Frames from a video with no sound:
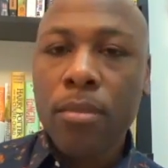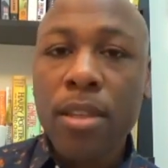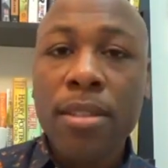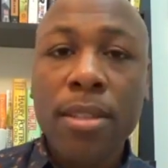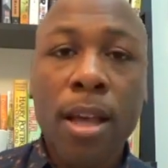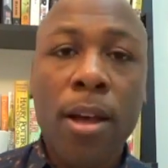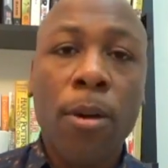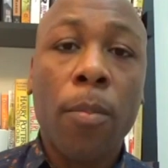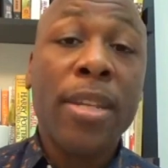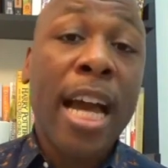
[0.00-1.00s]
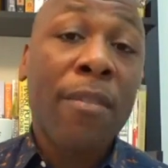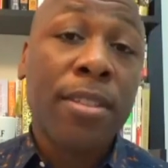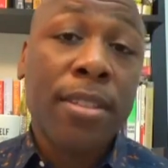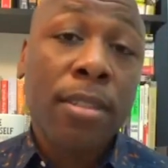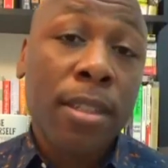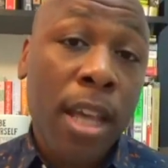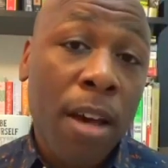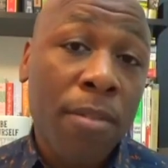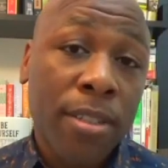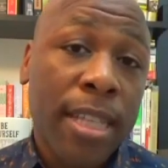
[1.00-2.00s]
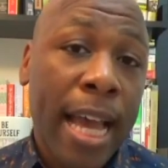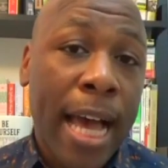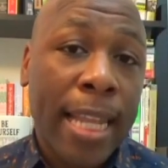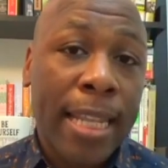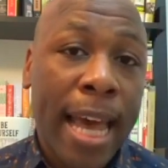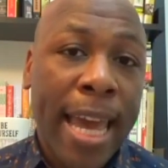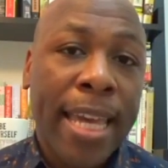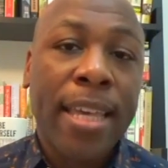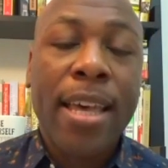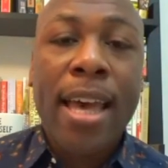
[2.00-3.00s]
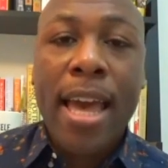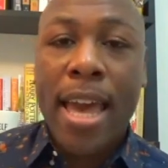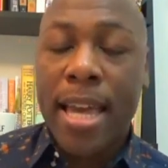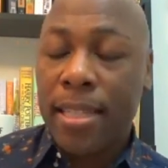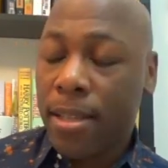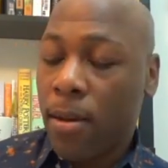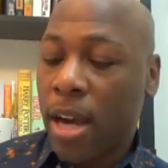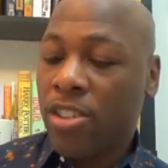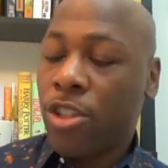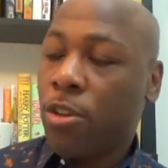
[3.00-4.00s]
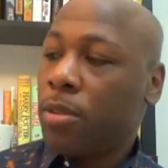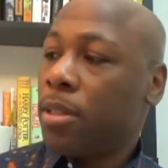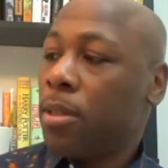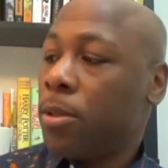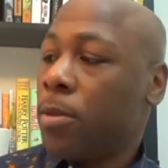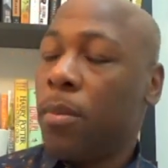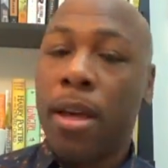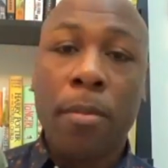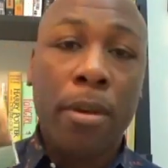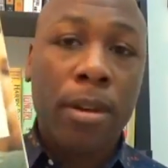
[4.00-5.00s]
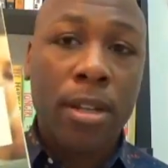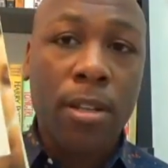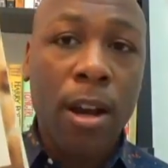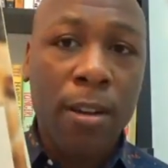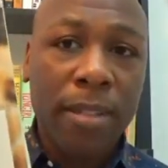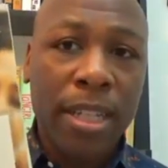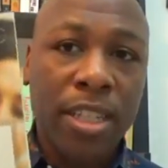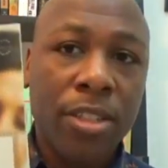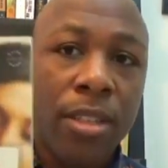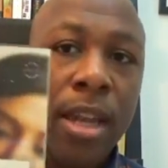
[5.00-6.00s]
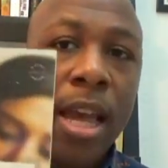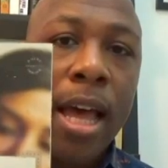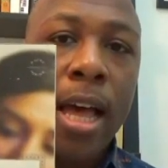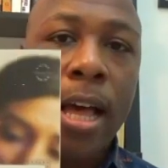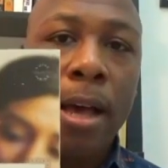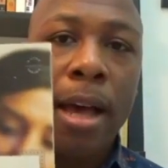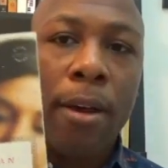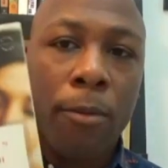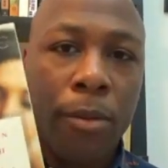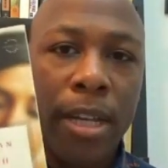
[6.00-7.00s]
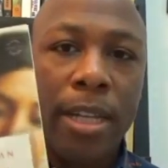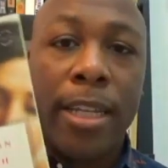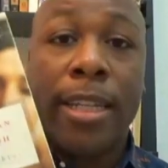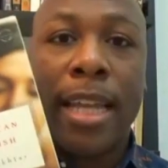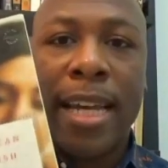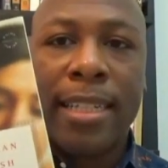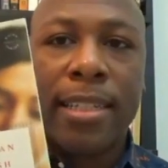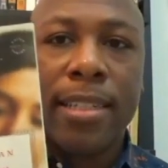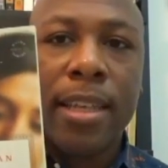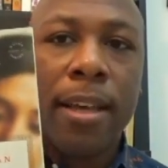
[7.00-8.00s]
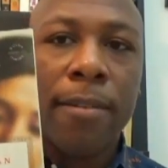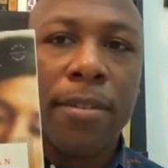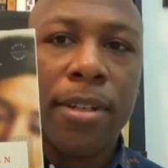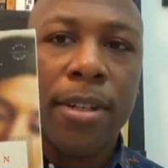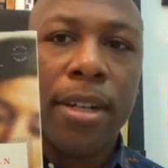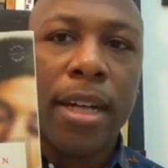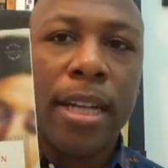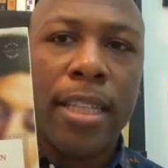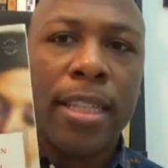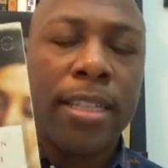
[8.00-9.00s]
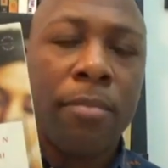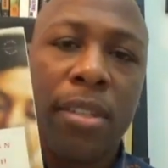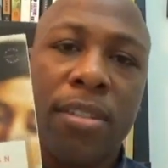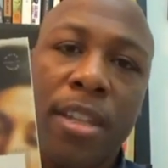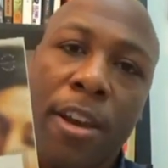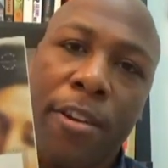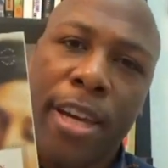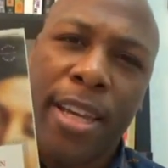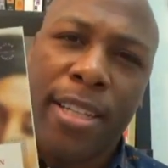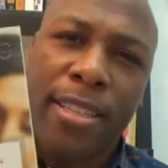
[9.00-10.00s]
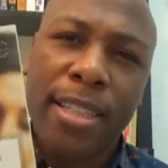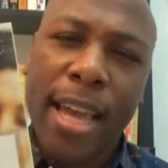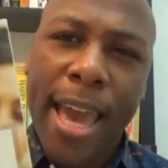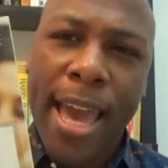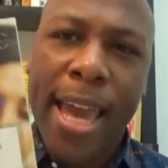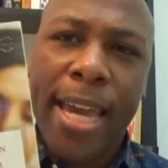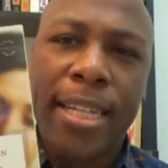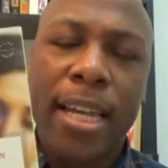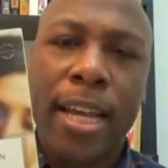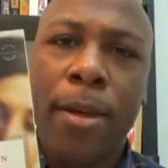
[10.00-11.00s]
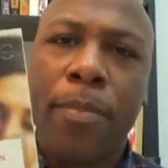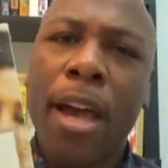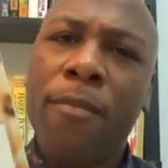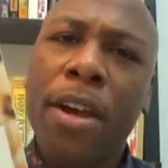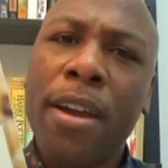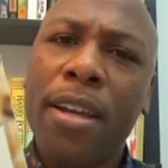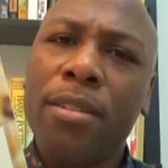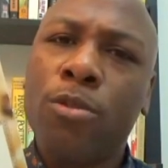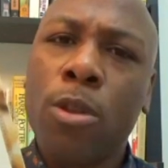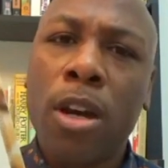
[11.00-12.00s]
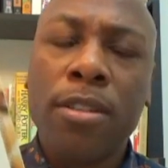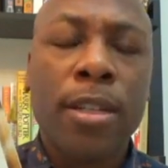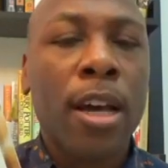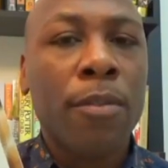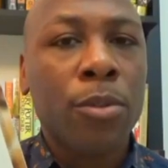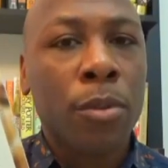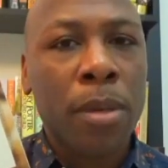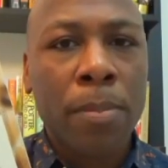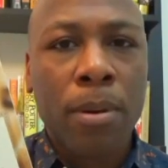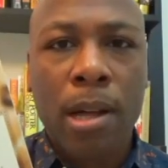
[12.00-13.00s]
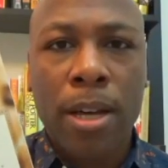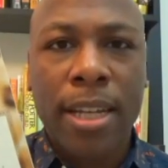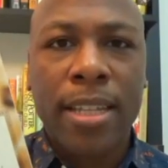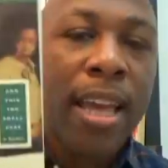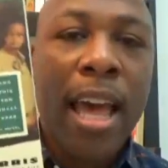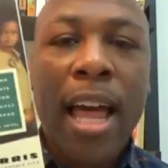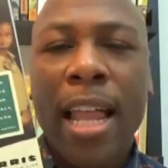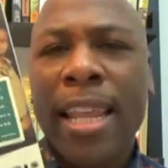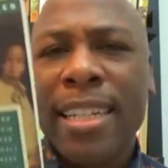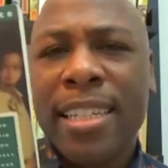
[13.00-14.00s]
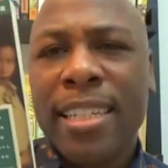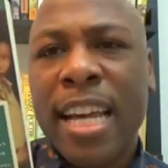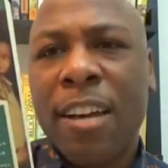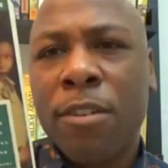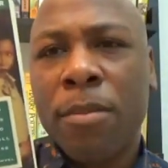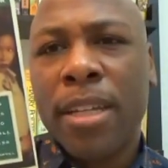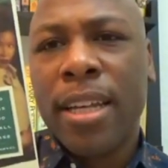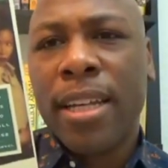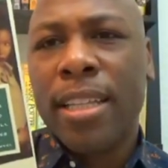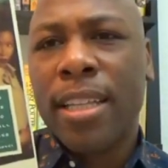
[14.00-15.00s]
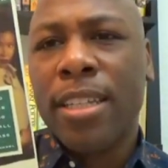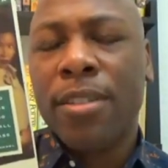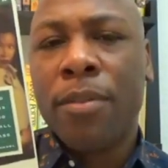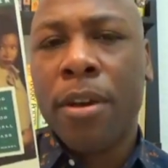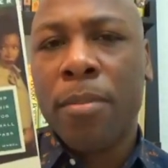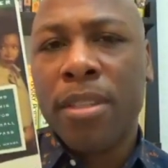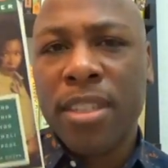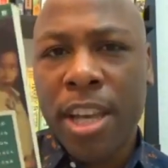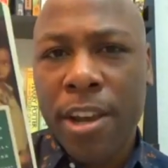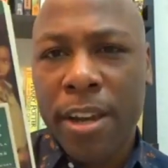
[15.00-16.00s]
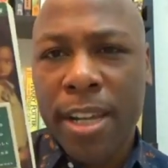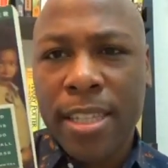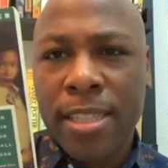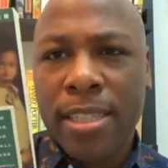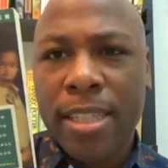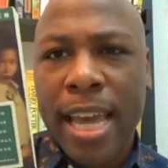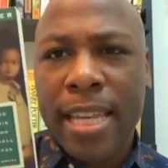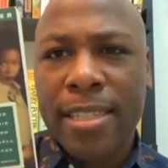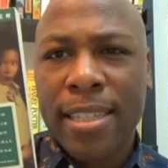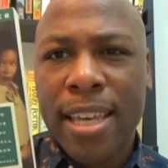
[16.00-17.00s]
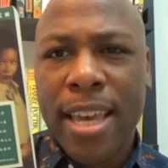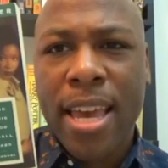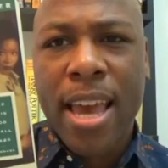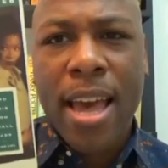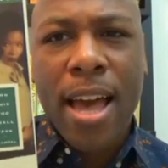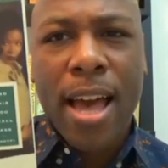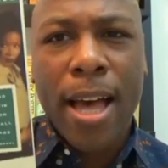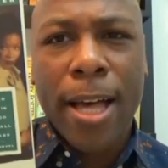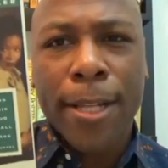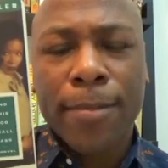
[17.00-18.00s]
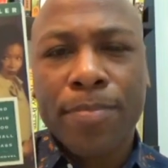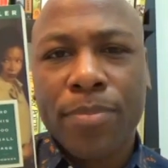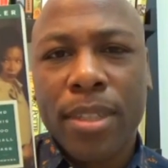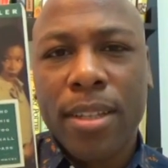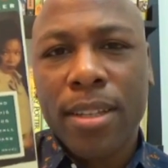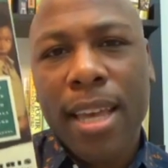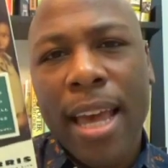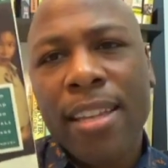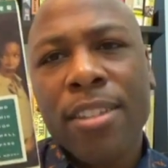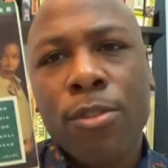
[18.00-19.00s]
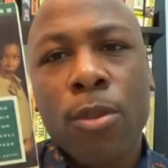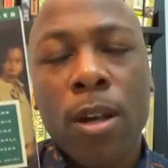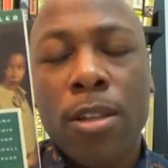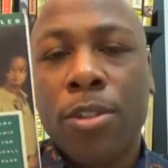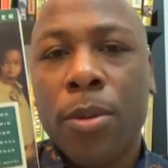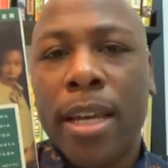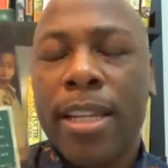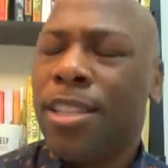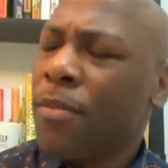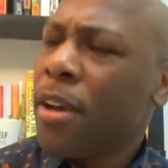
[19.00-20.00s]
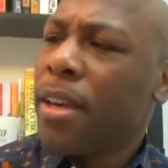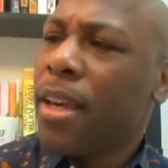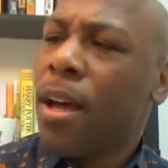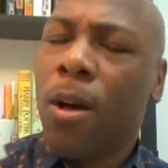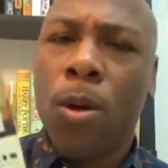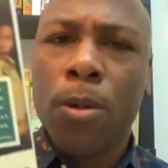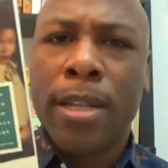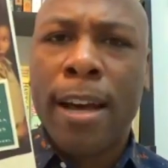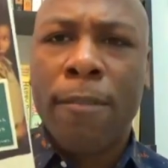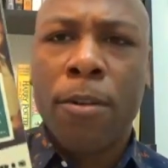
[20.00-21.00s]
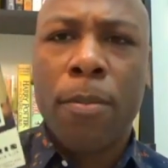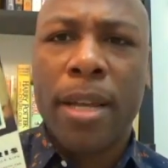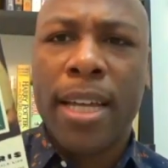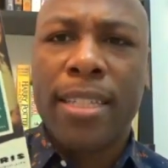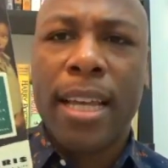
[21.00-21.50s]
some novels covers that I like, and so I showed him American Dervish. I really liked this cover. It looked mysterious, and I'm very drawn to covers with people on it. I like this novel because it looks very mysterious, sexy. Yeah, it just draws you in. It's a very old novel, but